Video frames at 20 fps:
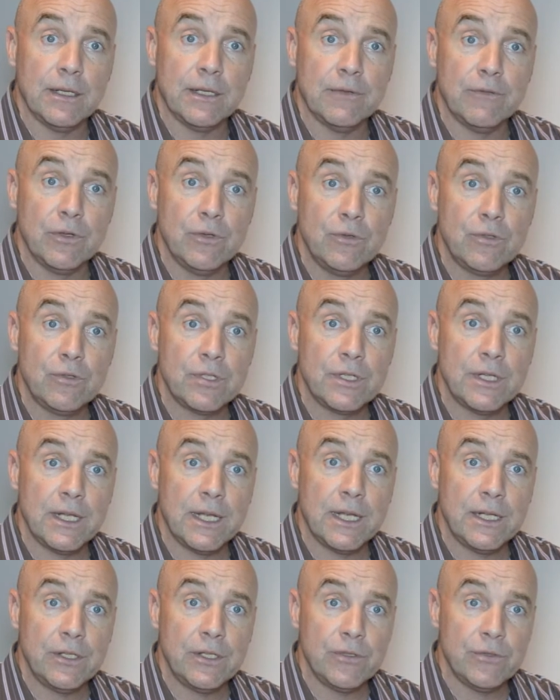Evolution
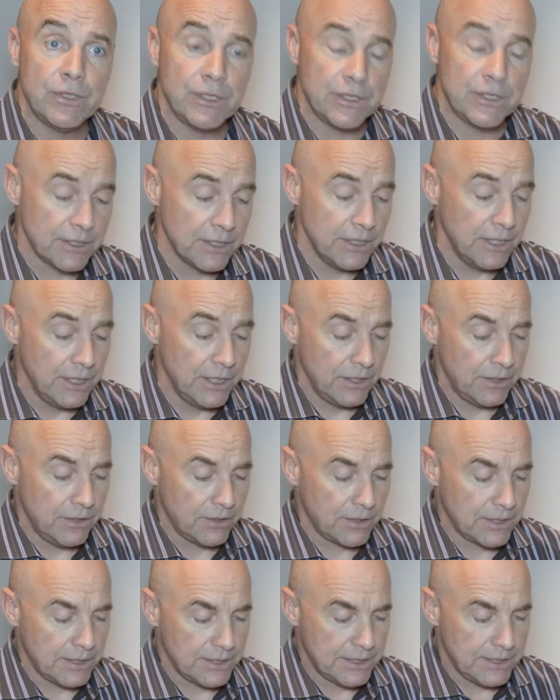line units.
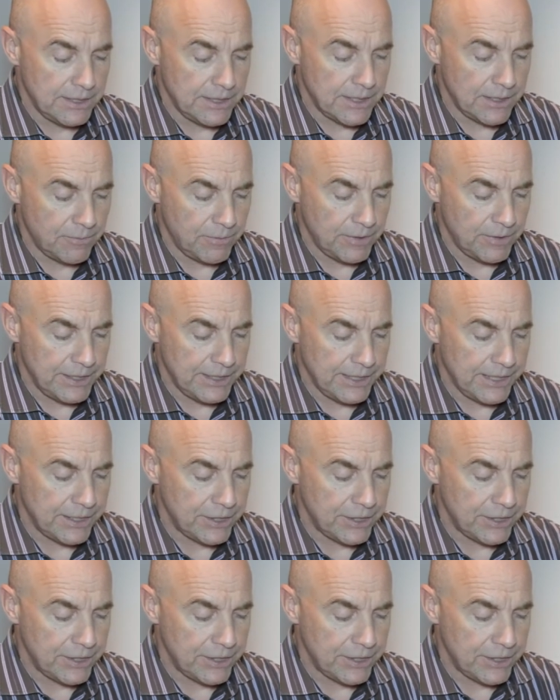You can see that with the